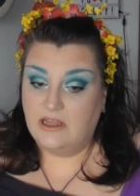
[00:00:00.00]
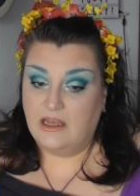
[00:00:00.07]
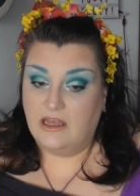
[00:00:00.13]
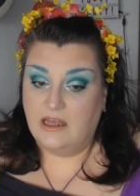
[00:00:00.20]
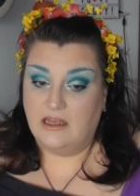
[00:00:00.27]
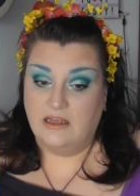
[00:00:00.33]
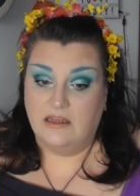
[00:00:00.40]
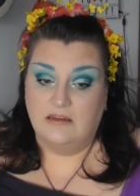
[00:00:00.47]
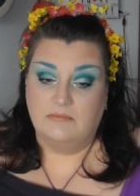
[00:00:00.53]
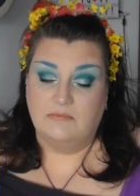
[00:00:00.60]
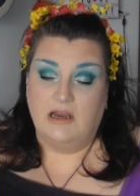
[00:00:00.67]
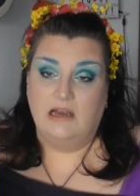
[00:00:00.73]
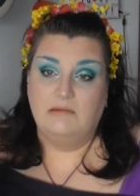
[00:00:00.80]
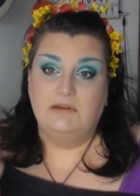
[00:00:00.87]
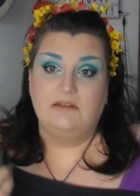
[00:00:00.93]
Um,
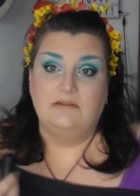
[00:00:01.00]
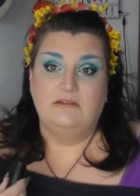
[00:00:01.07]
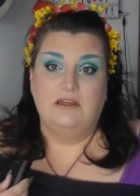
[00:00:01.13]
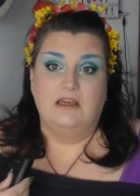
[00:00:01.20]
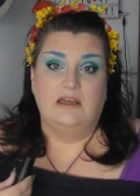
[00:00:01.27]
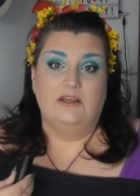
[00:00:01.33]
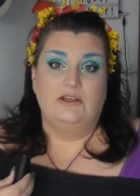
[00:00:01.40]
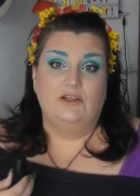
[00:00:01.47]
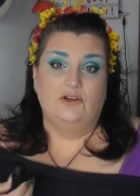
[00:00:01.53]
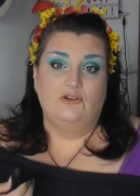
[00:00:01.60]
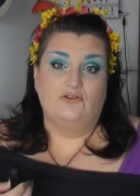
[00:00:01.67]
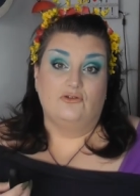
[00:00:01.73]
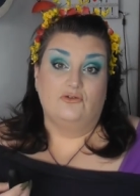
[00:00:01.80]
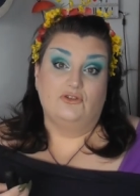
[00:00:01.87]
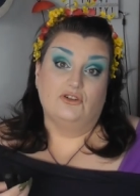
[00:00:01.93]
I'm a, a
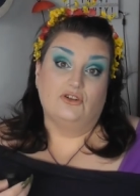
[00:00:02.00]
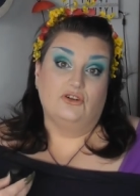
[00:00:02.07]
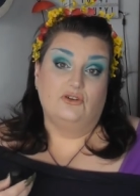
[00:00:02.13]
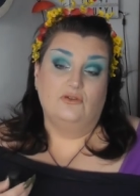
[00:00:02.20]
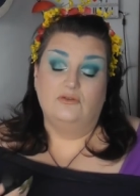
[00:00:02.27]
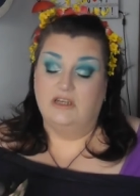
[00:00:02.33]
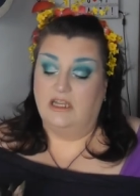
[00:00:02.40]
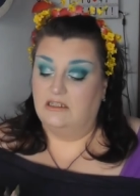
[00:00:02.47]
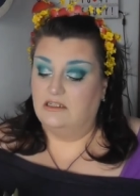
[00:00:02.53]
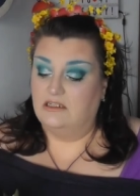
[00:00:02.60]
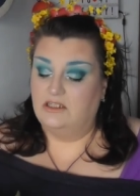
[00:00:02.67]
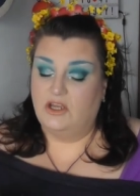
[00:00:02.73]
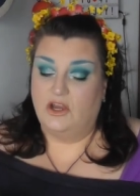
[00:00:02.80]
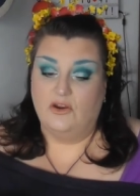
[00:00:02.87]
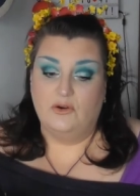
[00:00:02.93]
neutral to cool
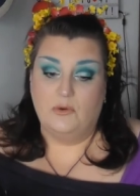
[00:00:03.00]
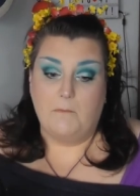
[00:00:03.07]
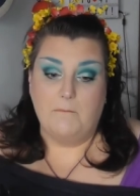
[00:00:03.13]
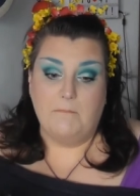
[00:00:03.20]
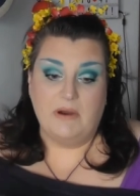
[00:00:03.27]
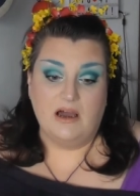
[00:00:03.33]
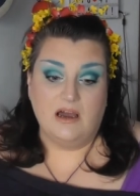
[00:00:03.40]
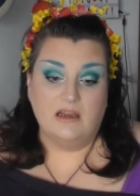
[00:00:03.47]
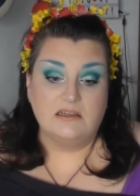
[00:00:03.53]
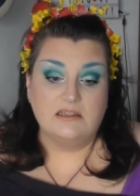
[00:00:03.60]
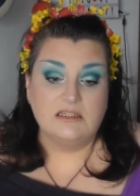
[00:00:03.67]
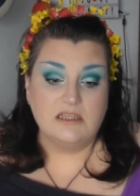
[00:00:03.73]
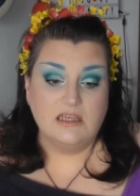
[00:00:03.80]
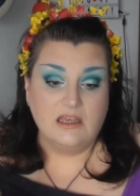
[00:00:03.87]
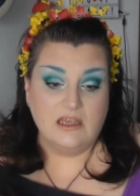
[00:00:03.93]
undertone,
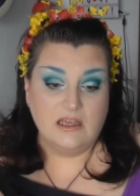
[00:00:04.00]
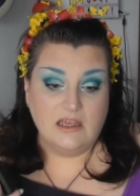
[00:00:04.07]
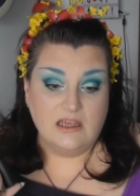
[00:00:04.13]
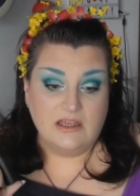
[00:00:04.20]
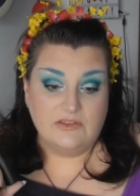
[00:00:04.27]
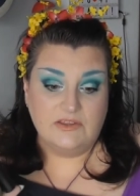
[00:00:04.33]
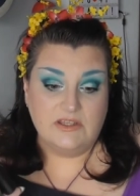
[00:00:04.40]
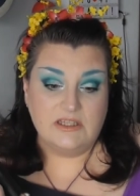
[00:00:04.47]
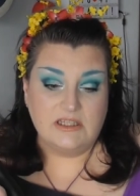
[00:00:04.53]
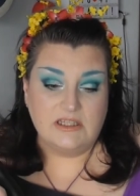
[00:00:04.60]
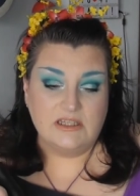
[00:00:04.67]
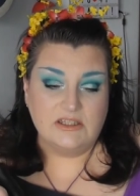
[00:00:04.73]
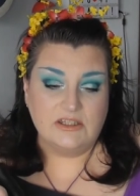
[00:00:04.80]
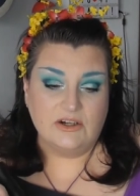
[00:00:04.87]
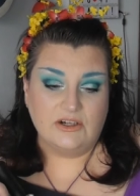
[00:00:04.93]
but this
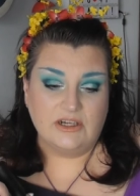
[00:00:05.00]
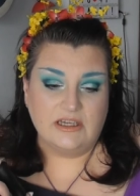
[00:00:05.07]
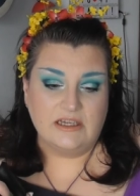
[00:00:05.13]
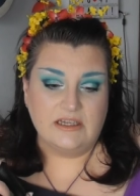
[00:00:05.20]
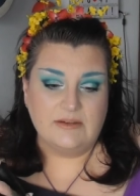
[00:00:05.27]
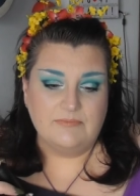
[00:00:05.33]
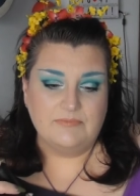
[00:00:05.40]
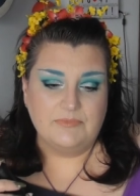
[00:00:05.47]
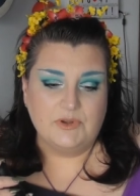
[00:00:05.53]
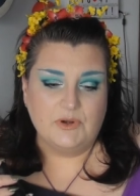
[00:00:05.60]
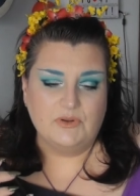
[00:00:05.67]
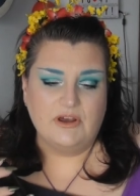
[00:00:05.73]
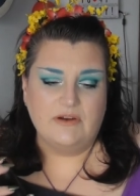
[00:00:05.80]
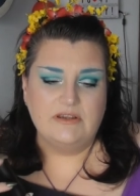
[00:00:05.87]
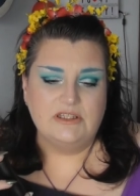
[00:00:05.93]
has got a,
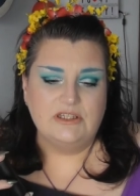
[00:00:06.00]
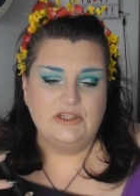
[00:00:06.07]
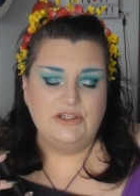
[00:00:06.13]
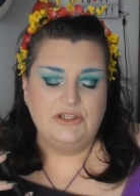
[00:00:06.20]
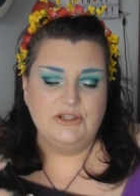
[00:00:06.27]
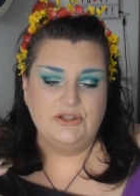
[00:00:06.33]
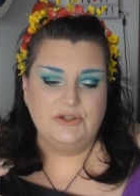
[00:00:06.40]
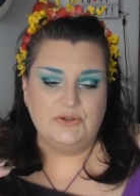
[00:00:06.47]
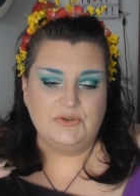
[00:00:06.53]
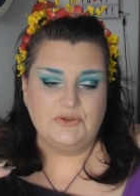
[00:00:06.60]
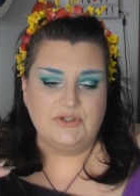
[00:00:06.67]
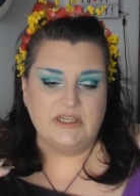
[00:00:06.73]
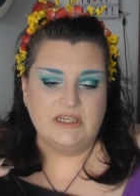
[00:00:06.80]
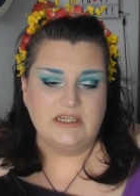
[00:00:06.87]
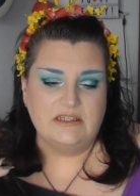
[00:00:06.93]
although it's a
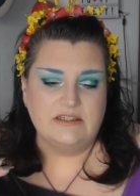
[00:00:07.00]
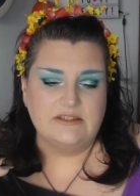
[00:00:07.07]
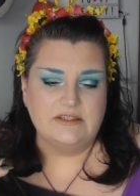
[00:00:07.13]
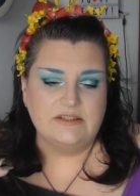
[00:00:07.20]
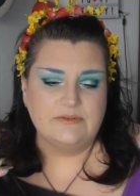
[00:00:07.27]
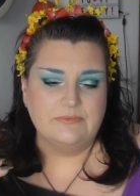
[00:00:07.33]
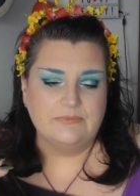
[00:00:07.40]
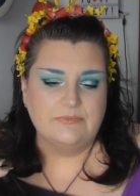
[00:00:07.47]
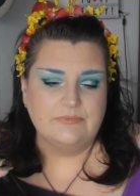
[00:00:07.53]
nude, it's